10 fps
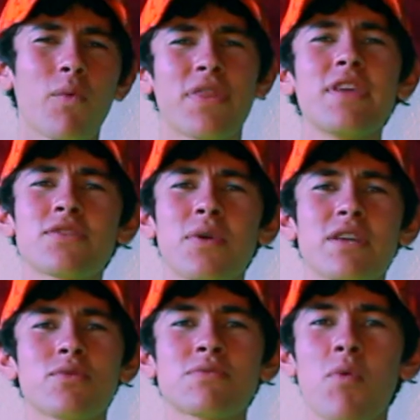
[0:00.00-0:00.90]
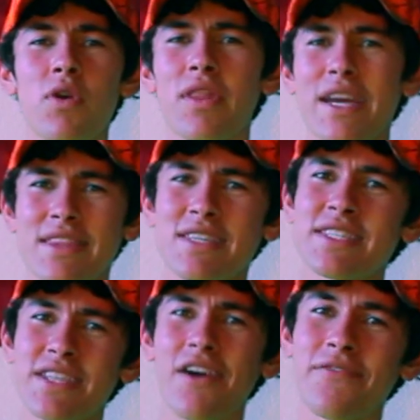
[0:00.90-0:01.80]
with this one, it was more like the
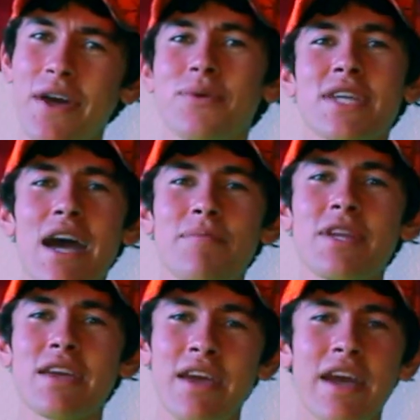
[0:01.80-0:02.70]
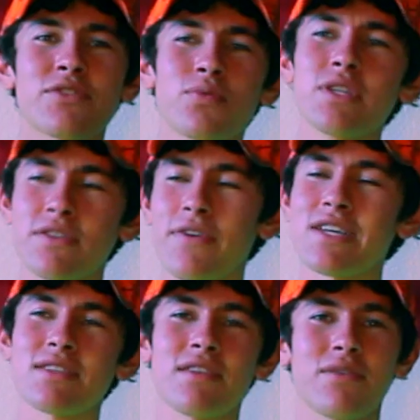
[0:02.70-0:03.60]
stuff that was happening. At Twins
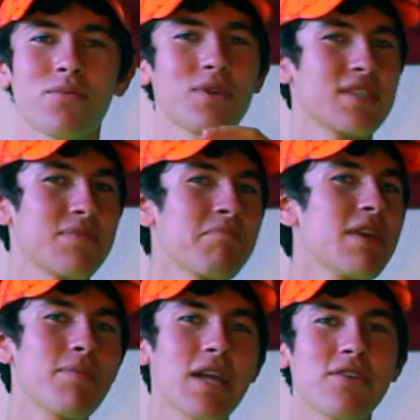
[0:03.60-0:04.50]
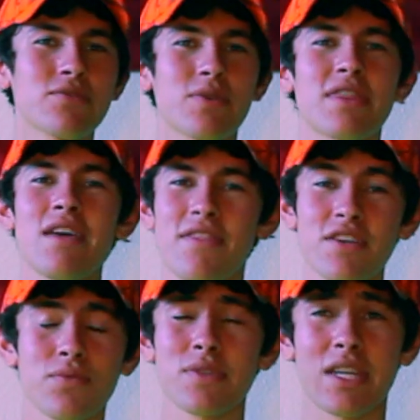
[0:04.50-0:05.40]
Fest, it was the people I was with.
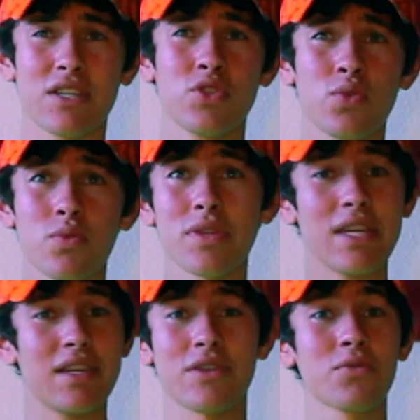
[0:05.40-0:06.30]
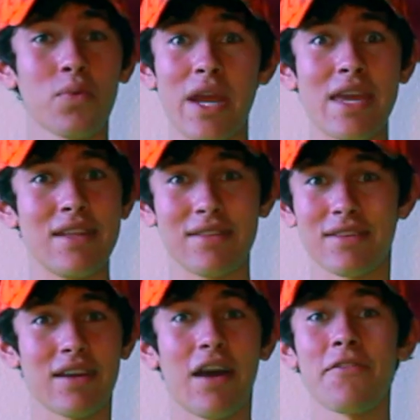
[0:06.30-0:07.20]
This was like truly great
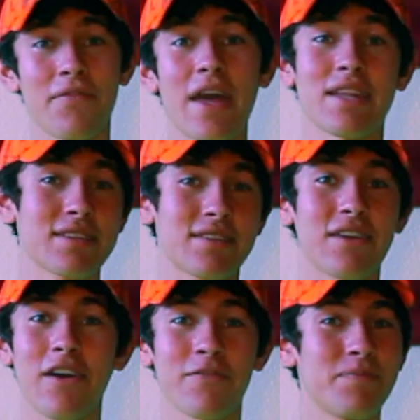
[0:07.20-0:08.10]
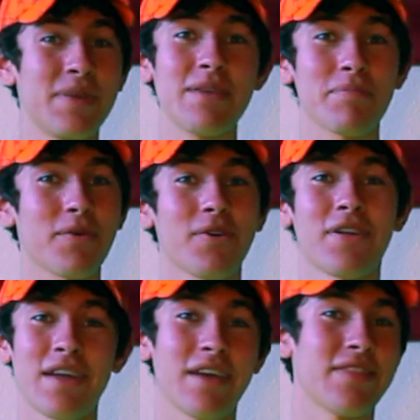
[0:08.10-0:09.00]
event of people
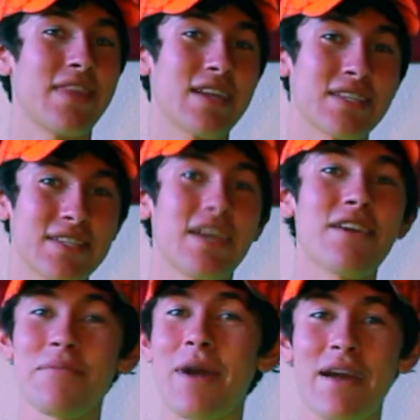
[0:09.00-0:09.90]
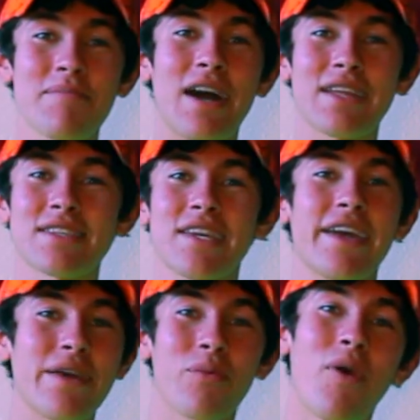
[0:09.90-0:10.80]
that share my
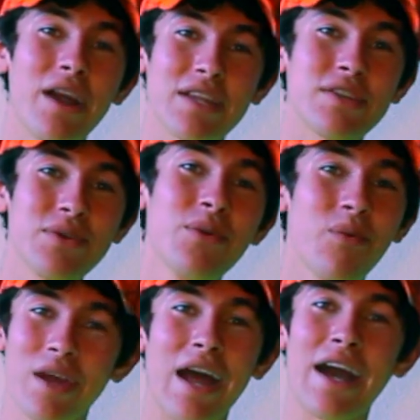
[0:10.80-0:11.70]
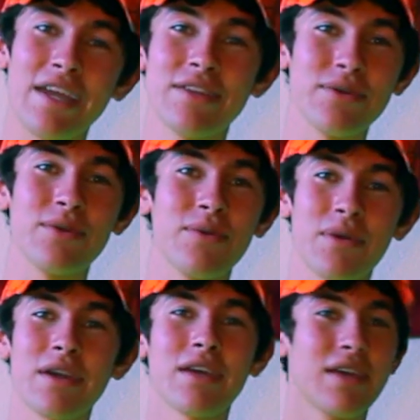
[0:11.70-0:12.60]
mindset and want to do what I
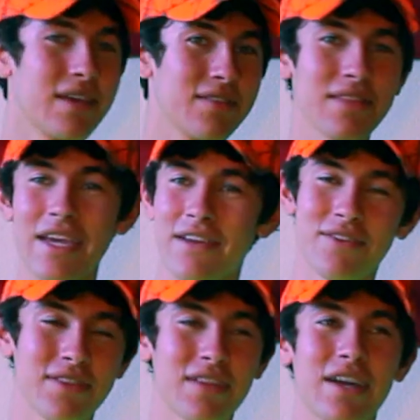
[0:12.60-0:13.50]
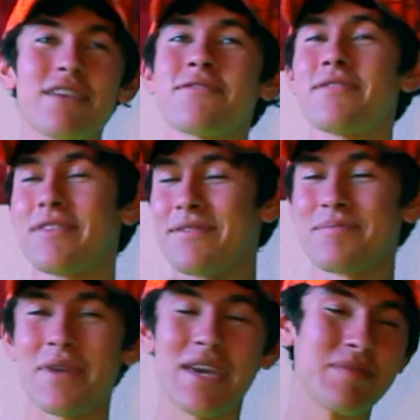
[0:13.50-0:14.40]
do later in life.
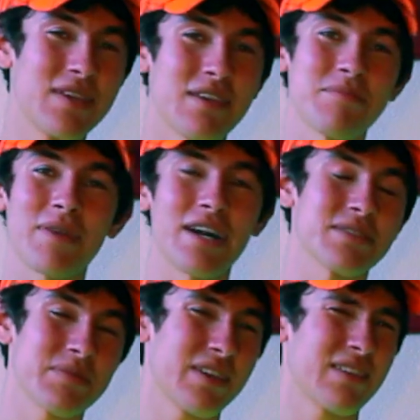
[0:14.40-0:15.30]
Maybe, possibly.